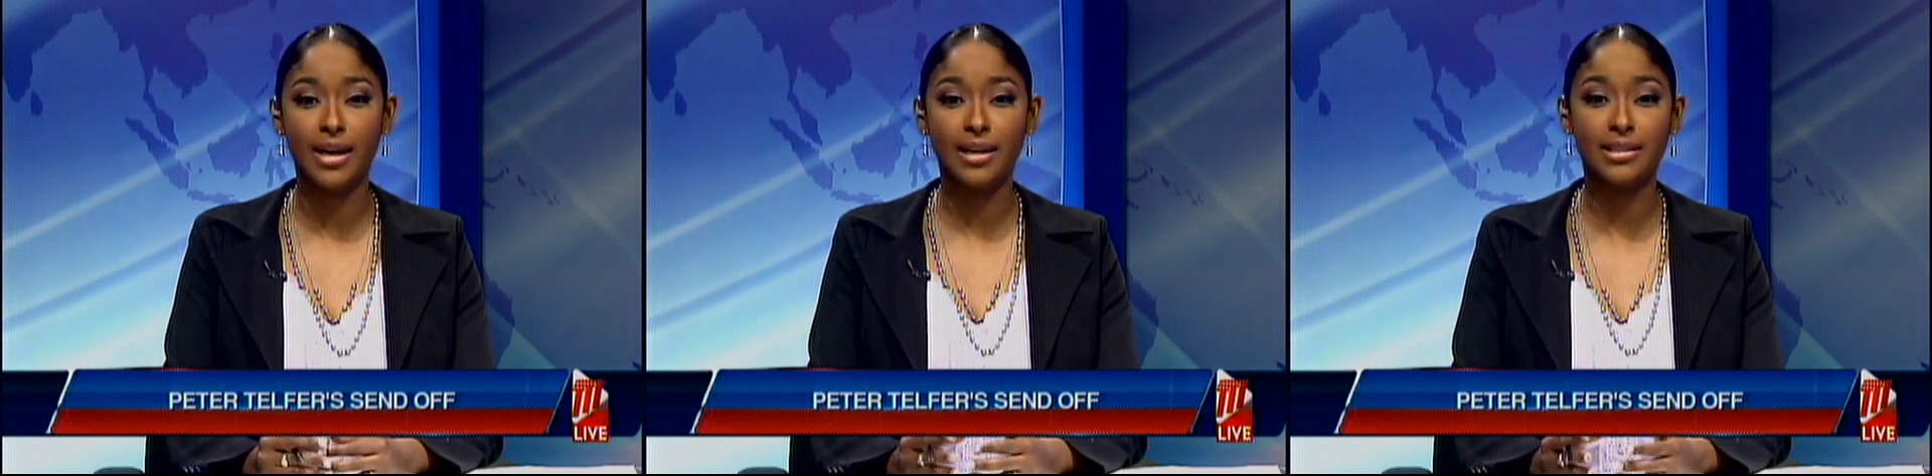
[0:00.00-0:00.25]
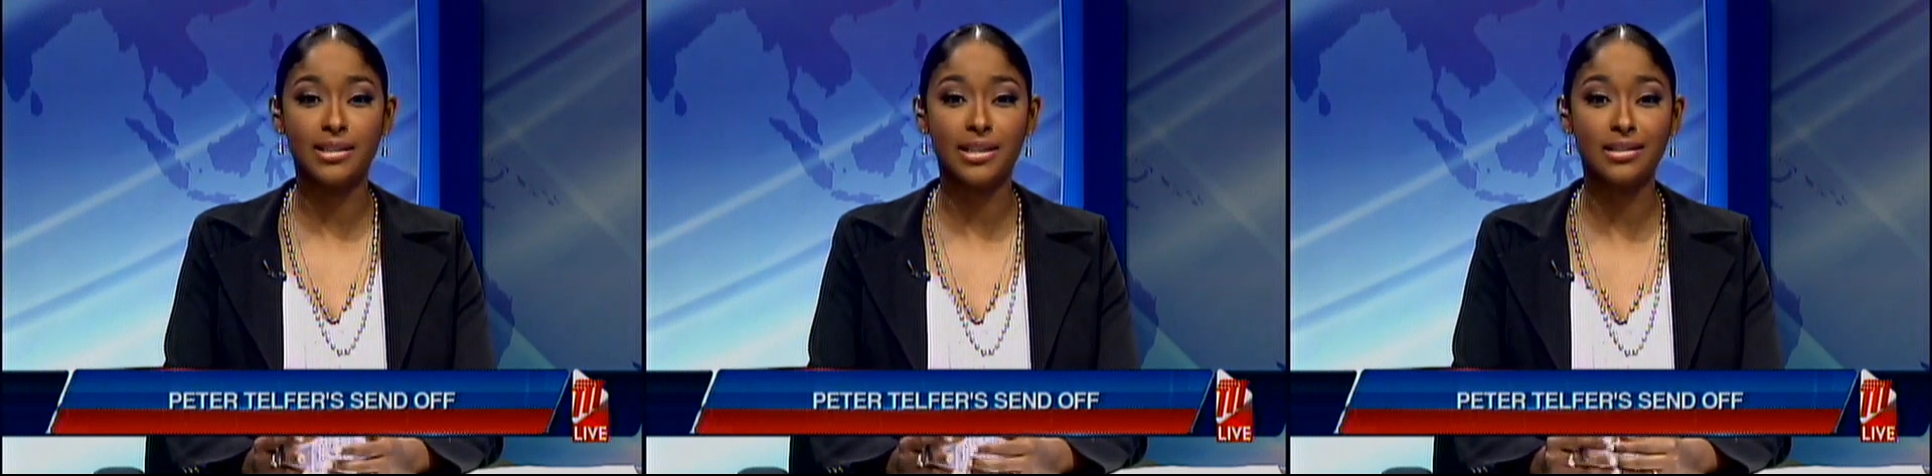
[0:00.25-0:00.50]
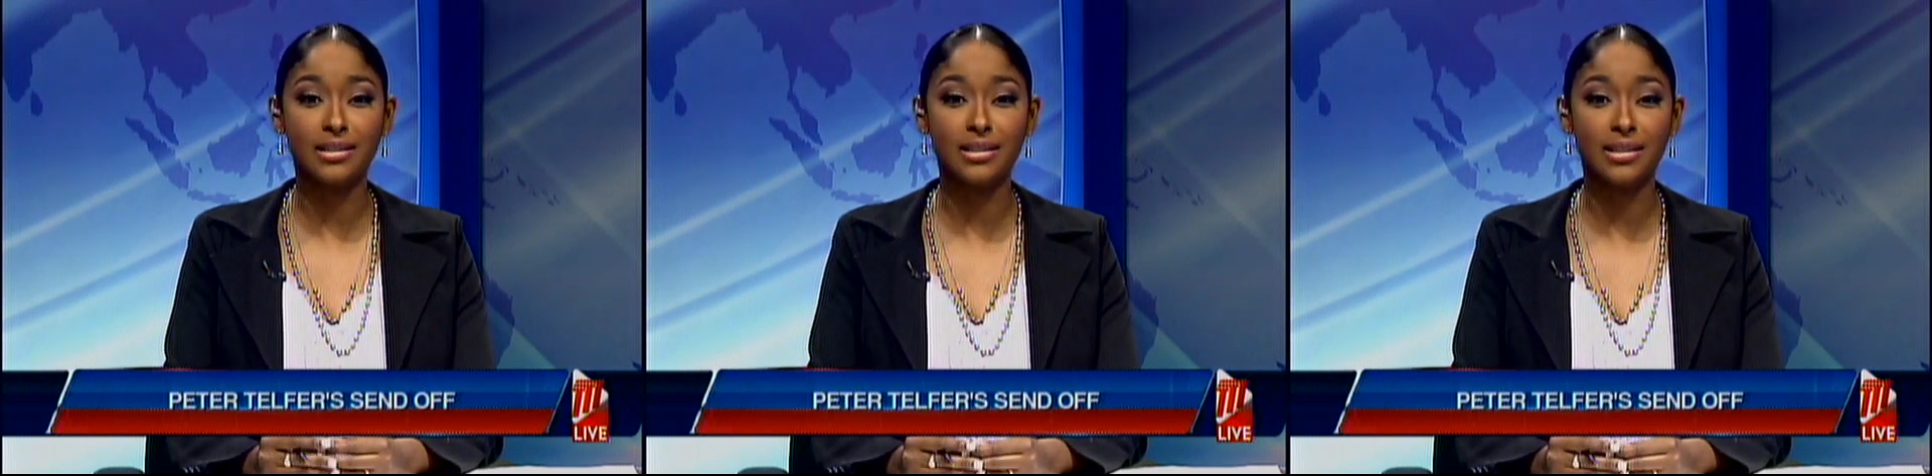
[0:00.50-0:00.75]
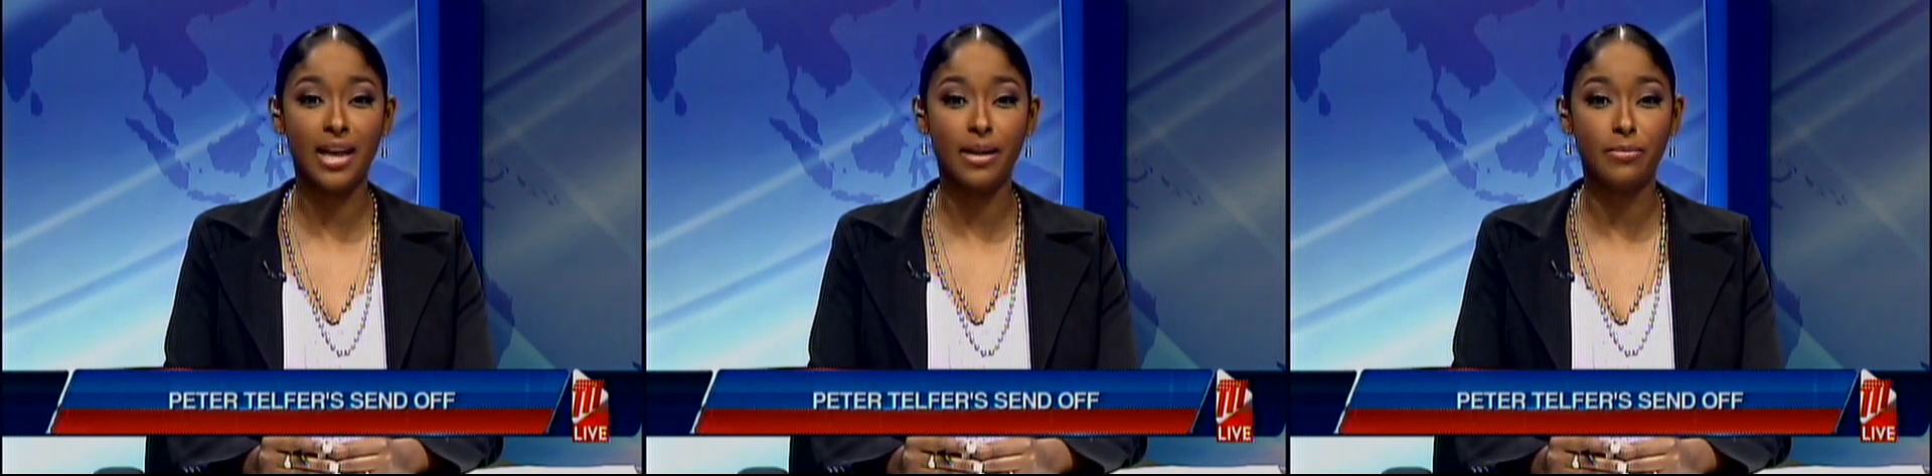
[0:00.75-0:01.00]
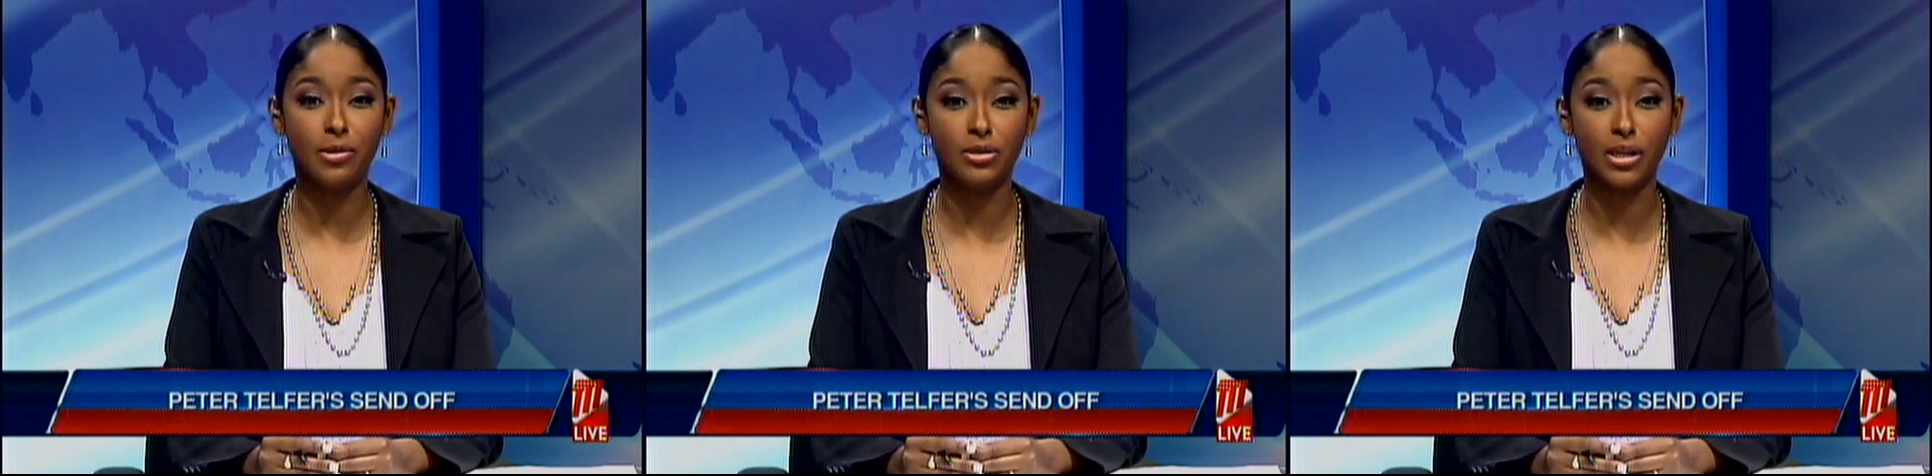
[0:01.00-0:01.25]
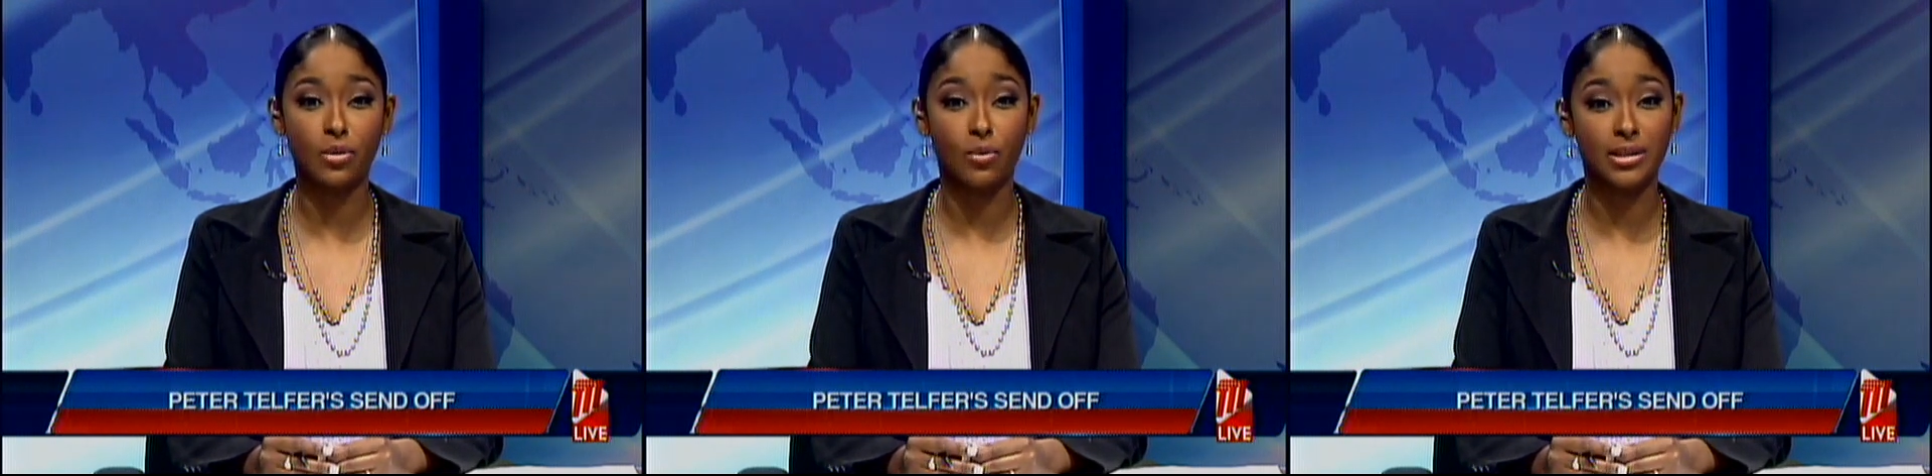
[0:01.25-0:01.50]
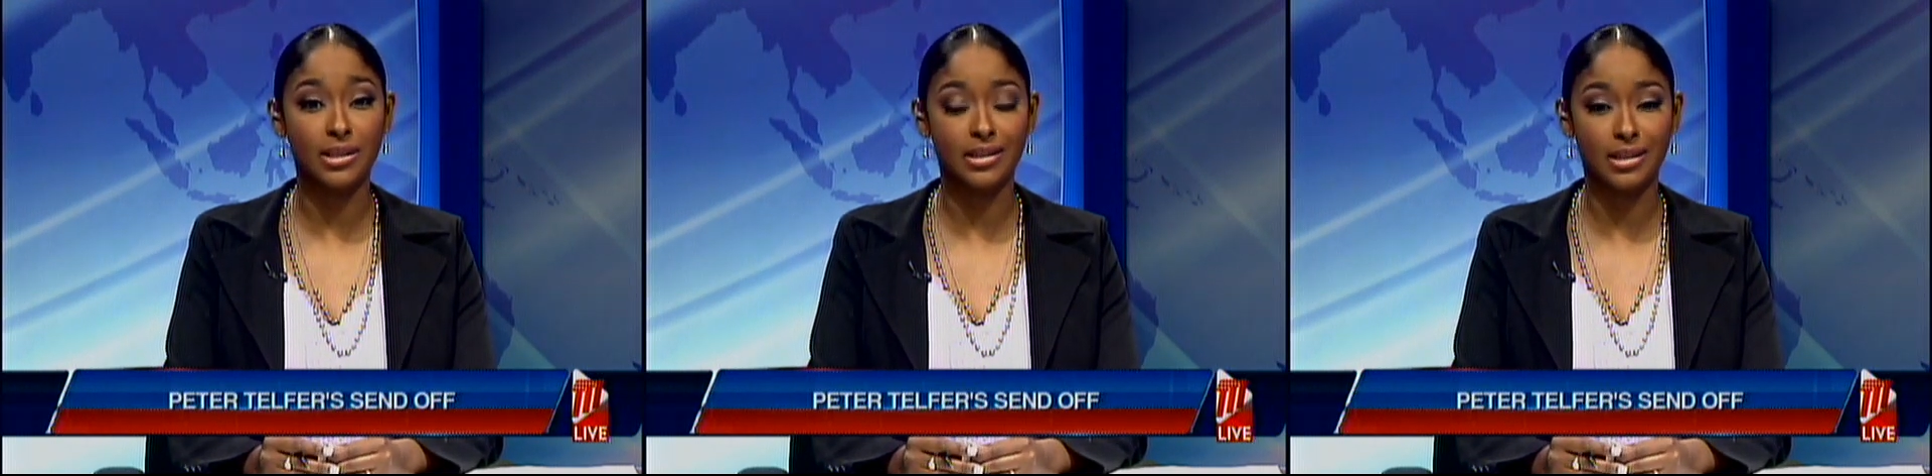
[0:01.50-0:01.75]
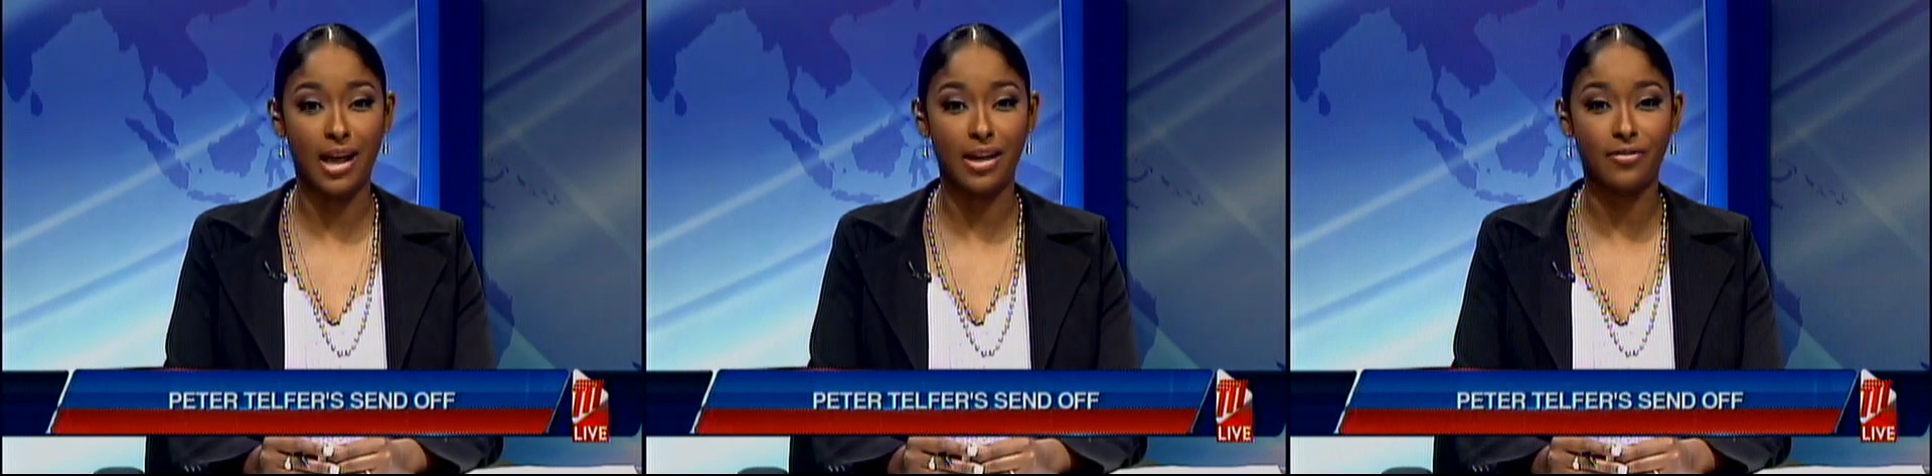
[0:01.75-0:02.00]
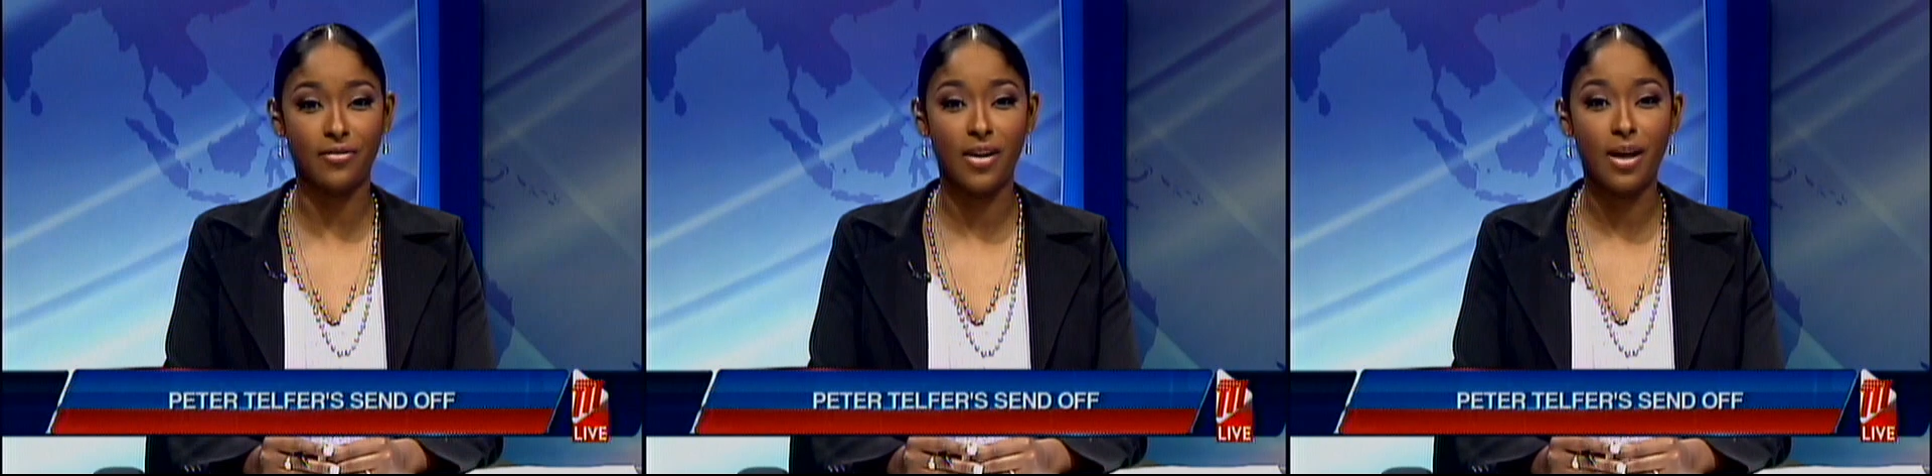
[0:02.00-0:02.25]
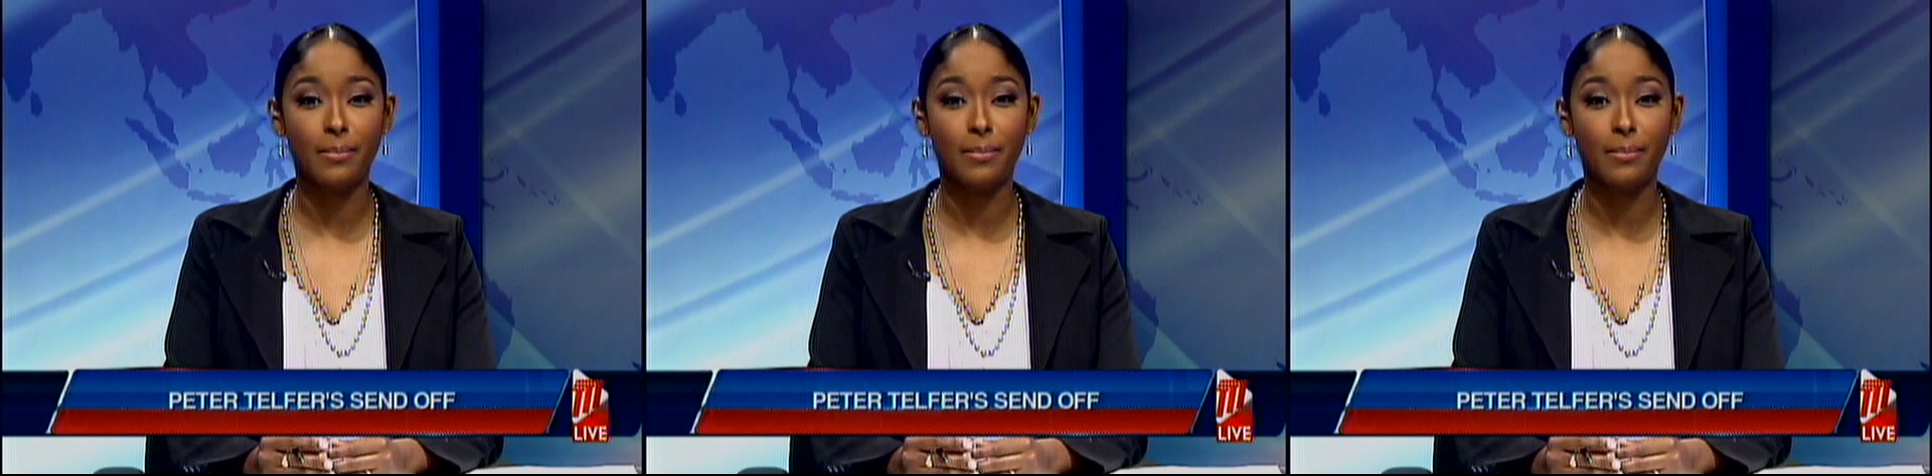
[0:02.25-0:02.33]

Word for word: his sister said music was his life.